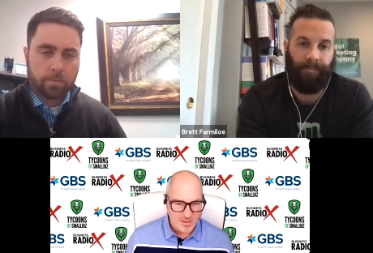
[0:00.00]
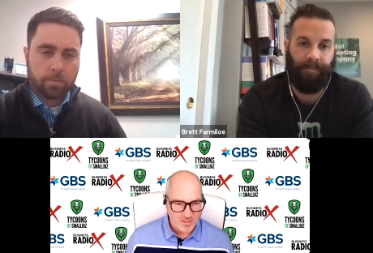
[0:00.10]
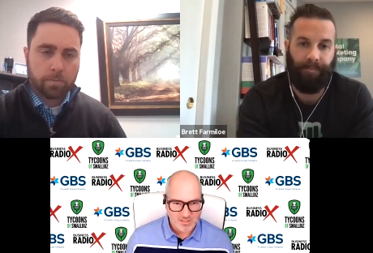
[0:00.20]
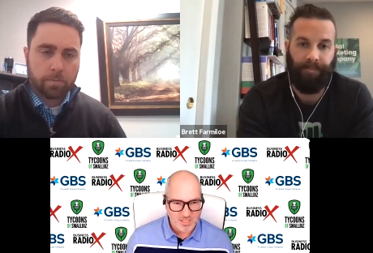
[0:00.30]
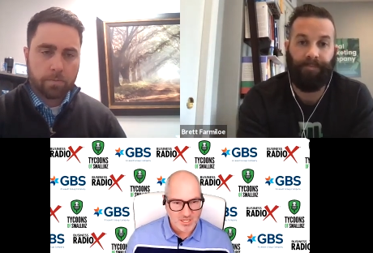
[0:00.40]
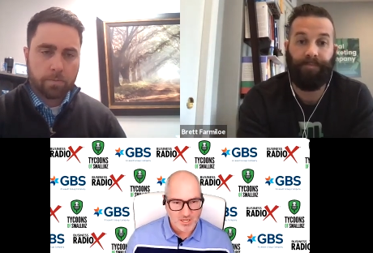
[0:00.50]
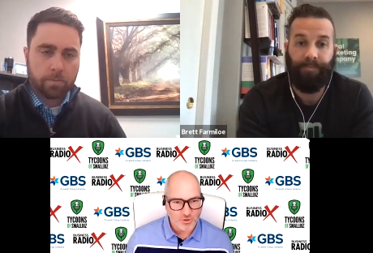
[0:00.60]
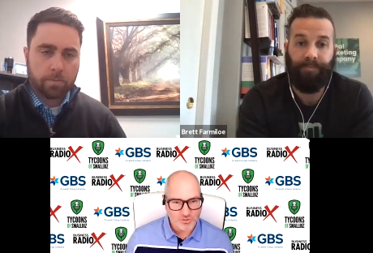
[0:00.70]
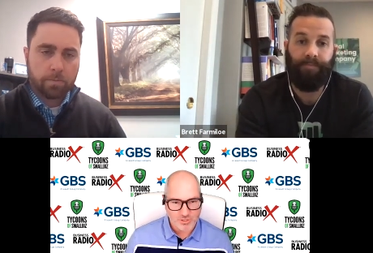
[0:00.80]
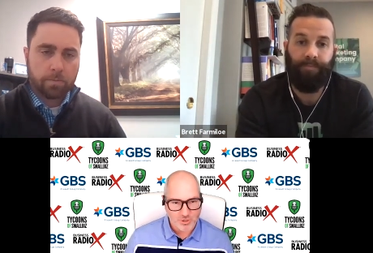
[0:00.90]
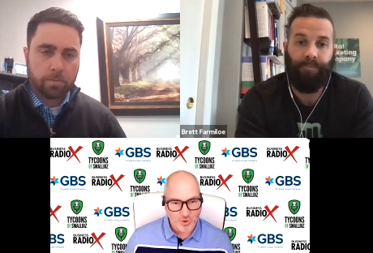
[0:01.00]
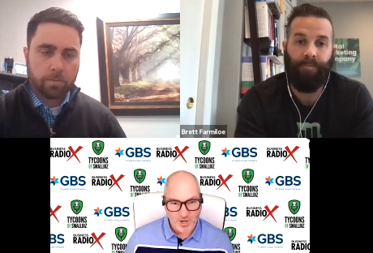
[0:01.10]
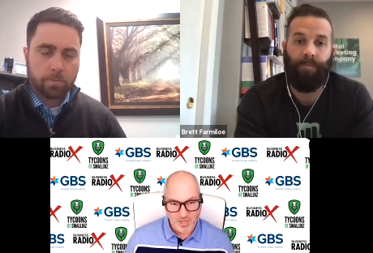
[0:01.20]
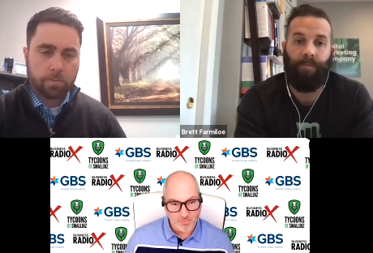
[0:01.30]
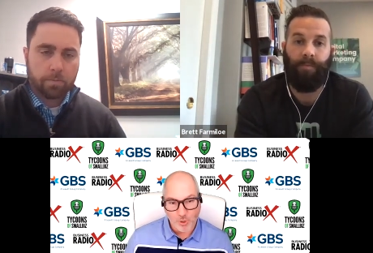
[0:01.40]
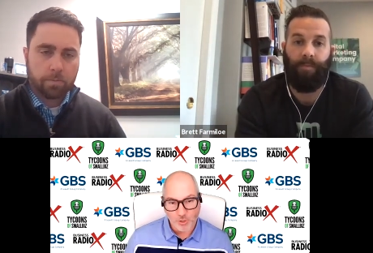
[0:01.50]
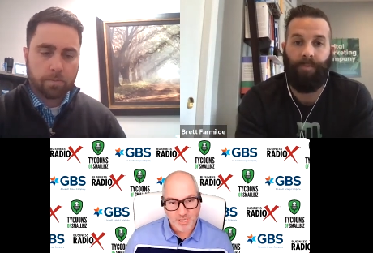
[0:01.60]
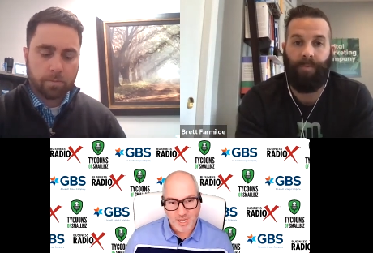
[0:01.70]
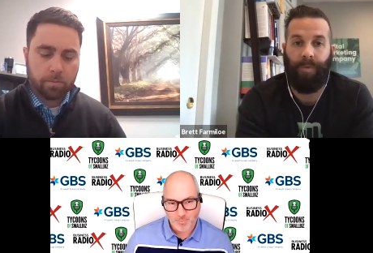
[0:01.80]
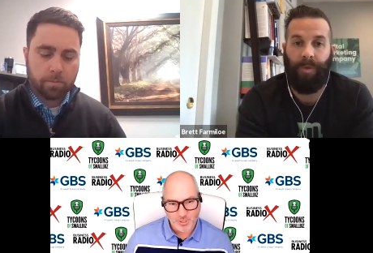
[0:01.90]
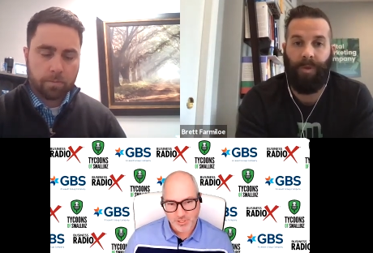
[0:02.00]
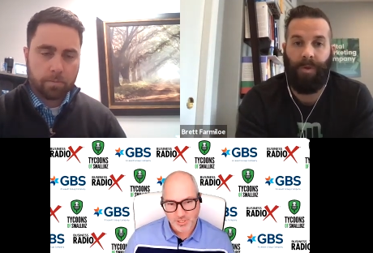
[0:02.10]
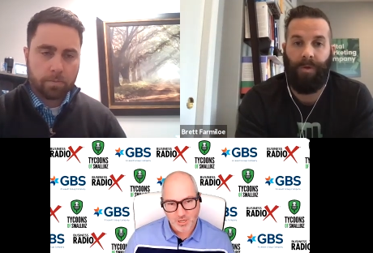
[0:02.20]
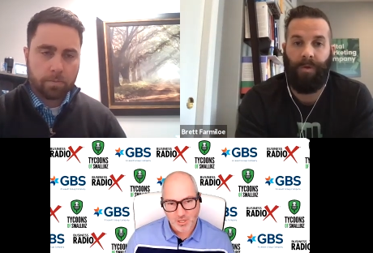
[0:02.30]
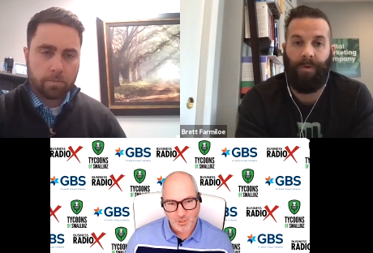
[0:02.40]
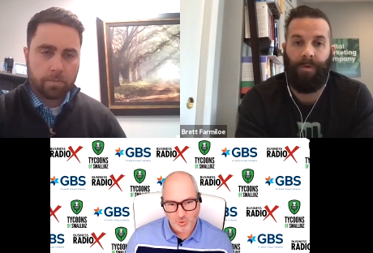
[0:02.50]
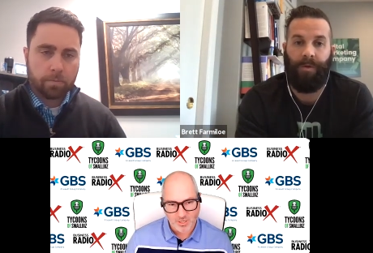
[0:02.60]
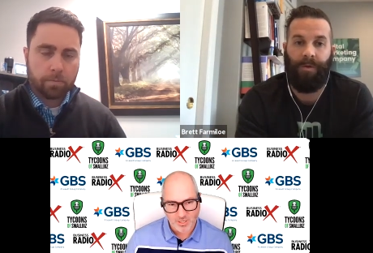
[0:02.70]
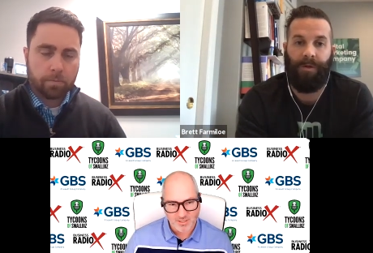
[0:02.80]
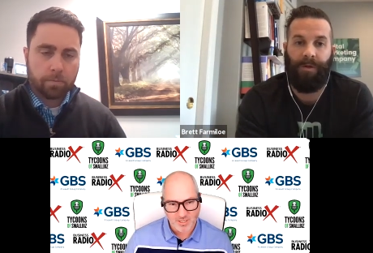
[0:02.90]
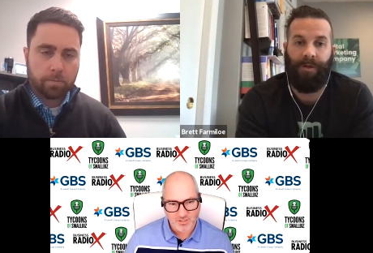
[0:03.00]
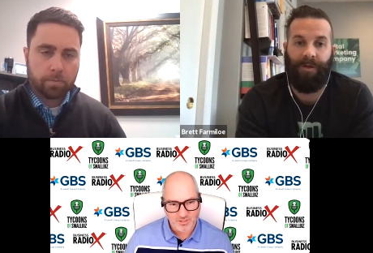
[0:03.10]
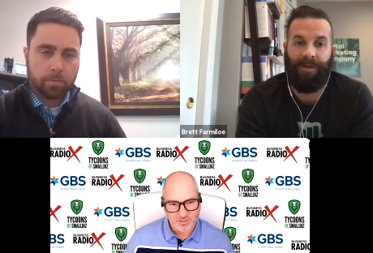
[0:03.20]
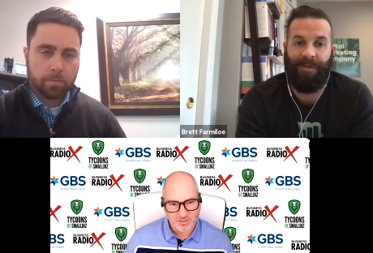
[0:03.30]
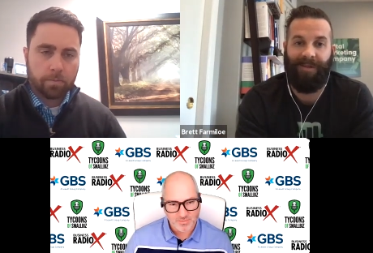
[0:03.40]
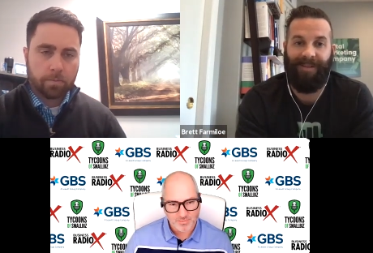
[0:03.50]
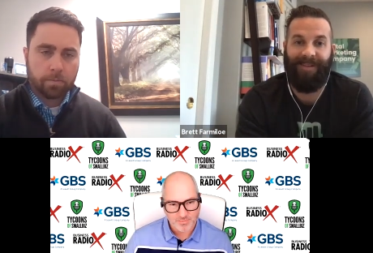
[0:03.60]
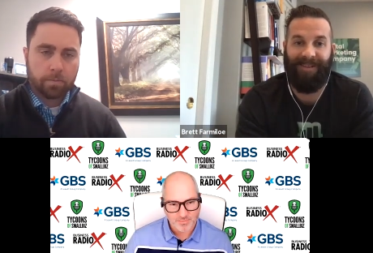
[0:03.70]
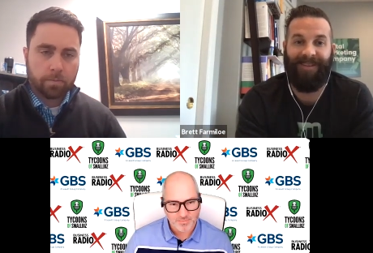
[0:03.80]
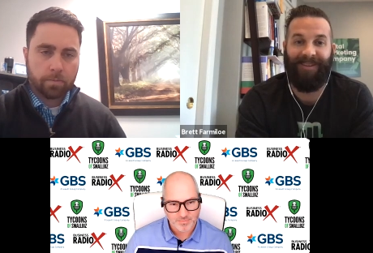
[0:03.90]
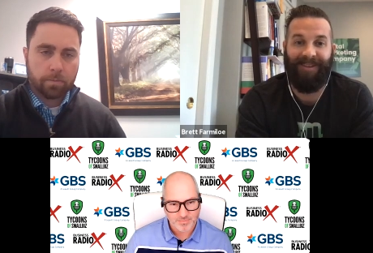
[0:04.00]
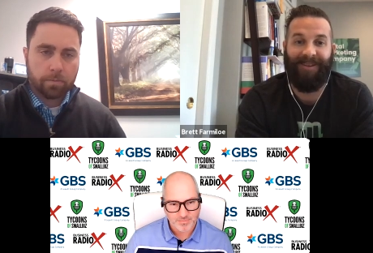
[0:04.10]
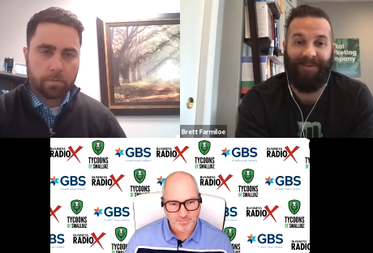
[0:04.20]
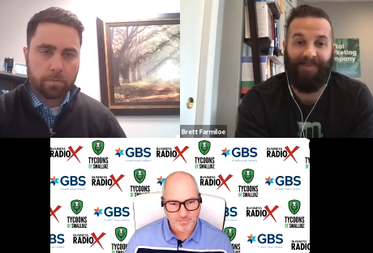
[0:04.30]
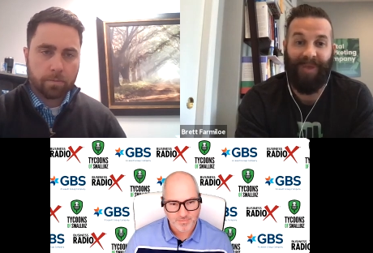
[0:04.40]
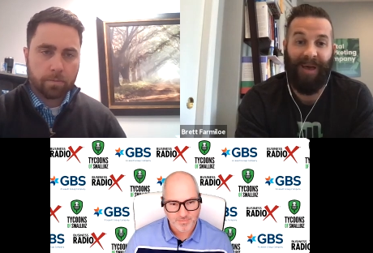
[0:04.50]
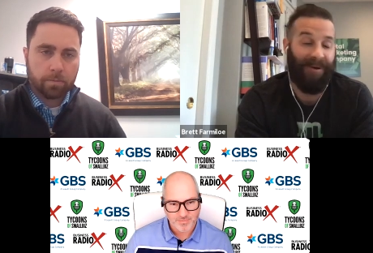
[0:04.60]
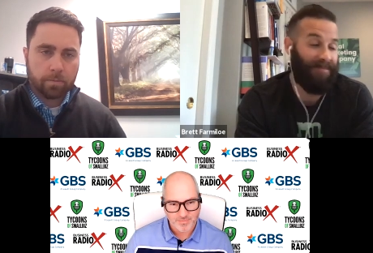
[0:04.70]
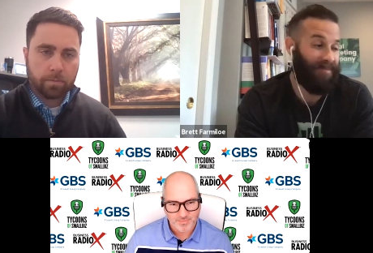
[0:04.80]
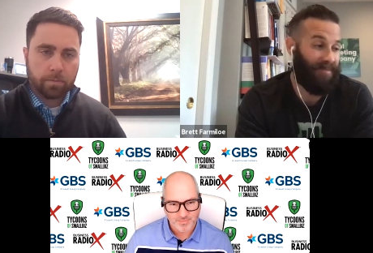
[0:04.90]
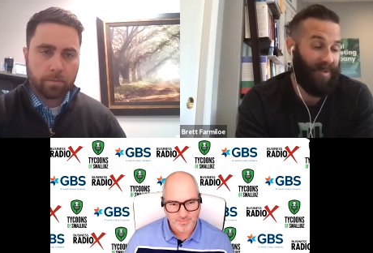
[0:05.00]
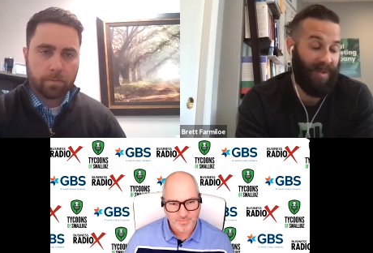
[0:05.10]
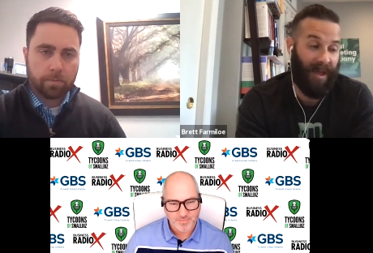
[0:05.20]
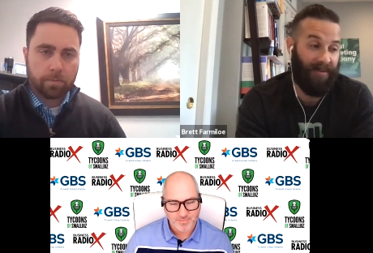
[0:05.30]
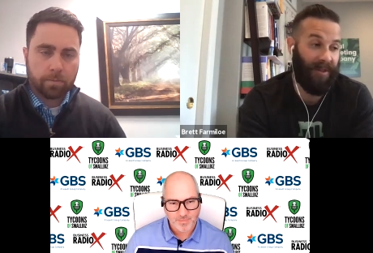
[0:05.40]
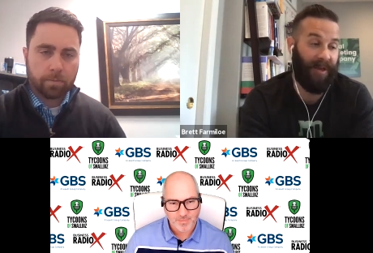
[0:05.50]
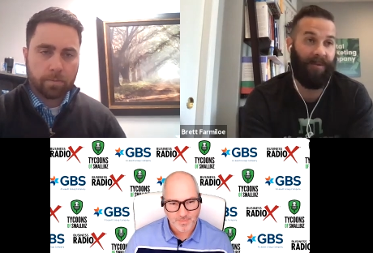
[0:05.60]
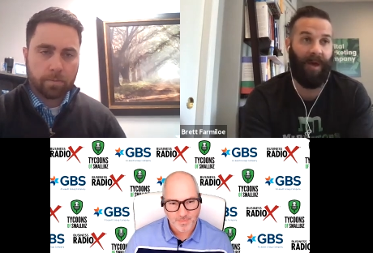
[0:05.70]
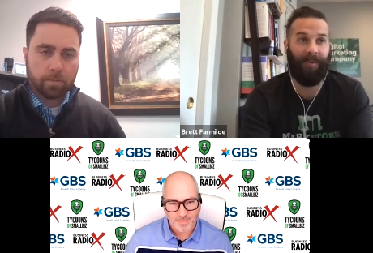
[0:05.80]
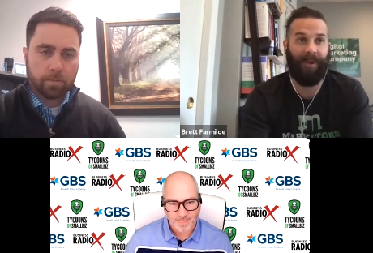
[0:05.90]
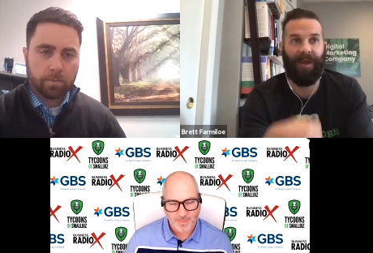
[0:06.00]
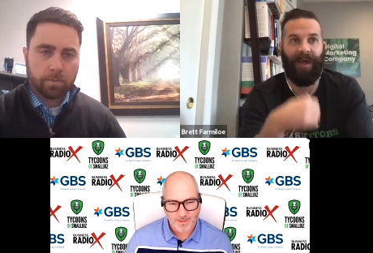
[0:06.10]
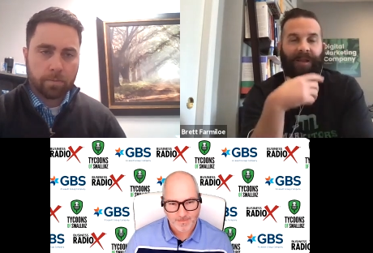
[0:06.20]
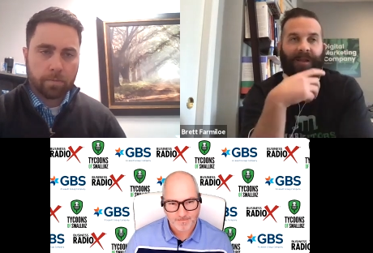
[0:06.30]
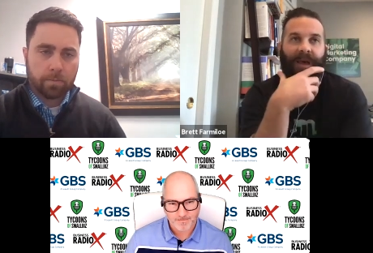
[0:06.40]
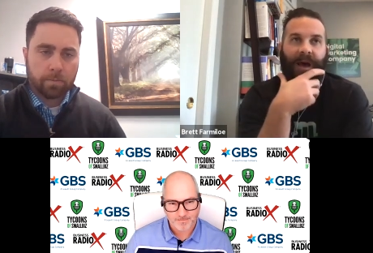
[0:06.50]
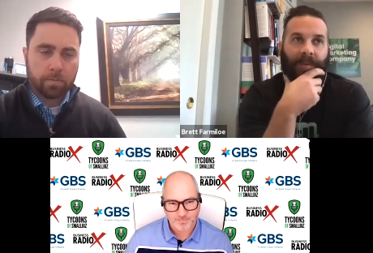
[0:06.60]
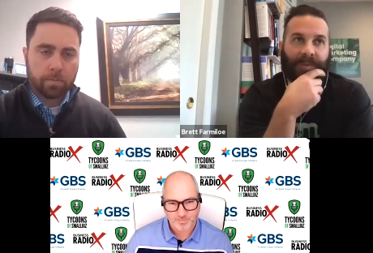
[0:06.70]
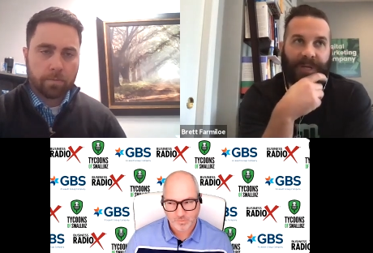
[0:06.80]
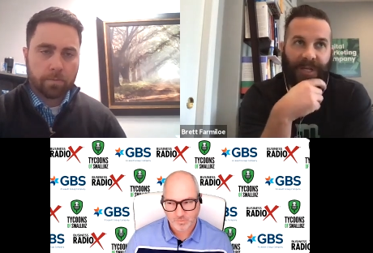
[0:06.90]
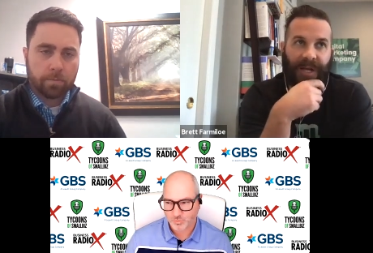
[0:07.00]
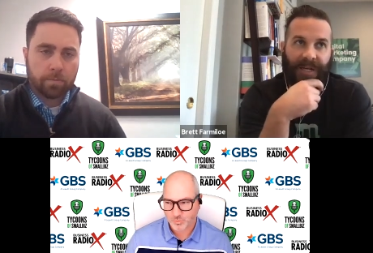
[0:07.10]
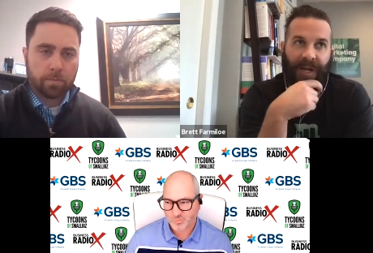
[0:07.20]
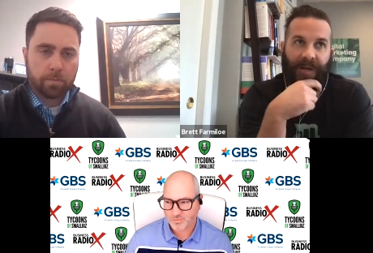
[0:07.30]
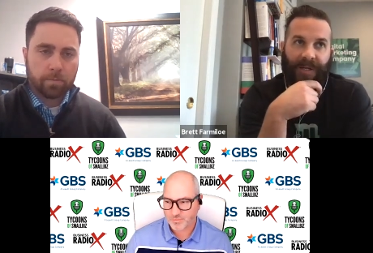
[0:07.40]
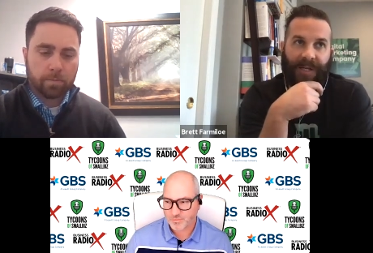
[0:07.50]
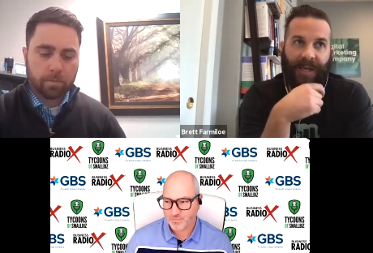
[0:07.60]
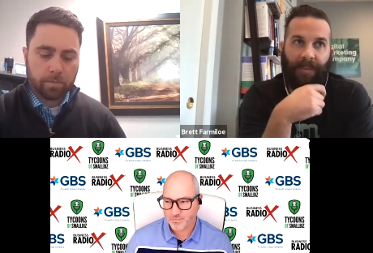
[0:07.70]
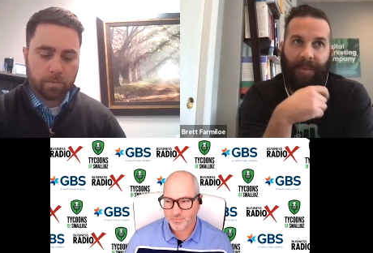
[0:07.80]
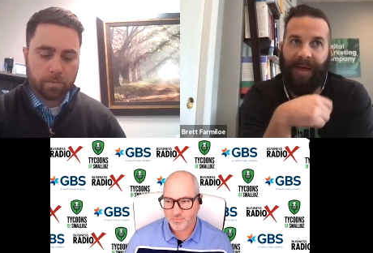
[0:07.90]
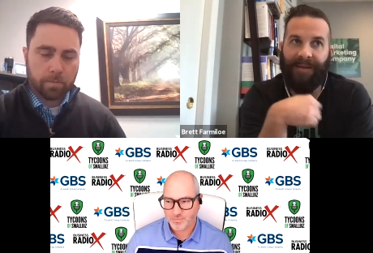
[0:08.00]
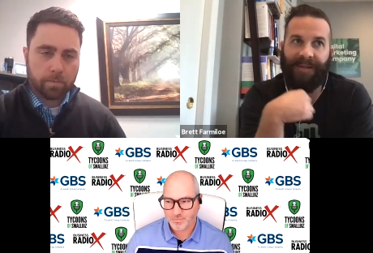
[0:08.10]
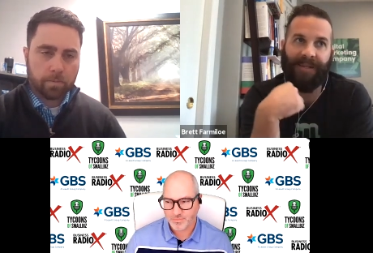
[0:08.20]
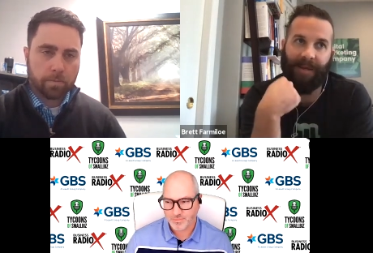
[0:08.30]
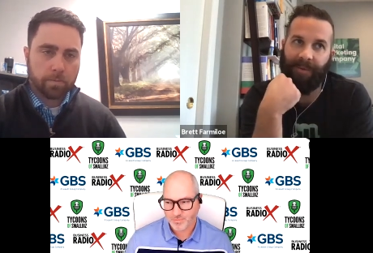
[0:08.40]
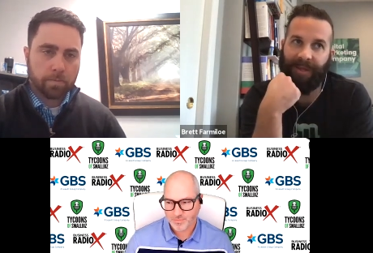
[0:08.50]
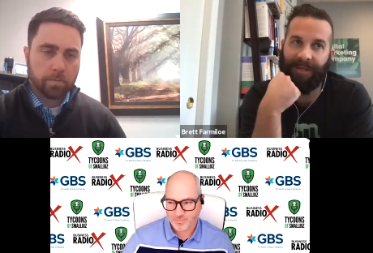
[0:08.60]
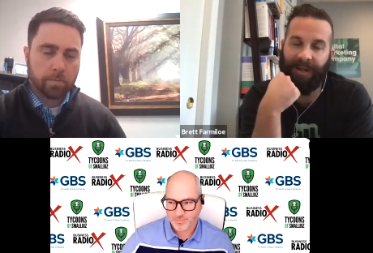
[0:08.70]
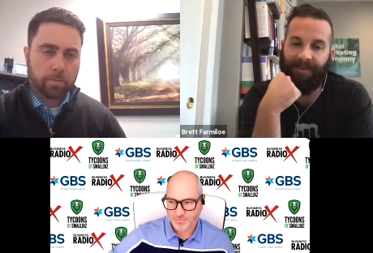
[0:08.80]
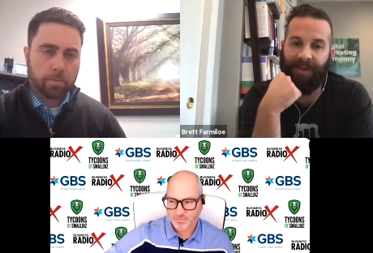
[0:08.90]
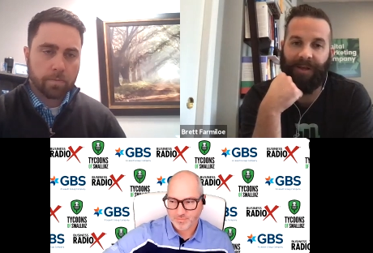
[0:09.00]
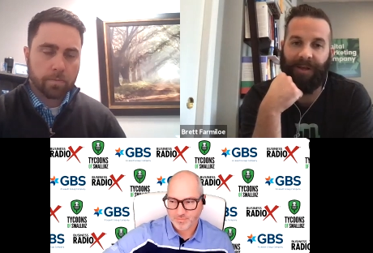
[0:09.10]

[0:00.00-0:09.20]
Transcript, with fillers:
Speaker 1: CEOs that are running multi billion dollar organizations.
Speaker 2: Yeah, Definitely. I mean, and I'm just continuously amazed at some of the stuff that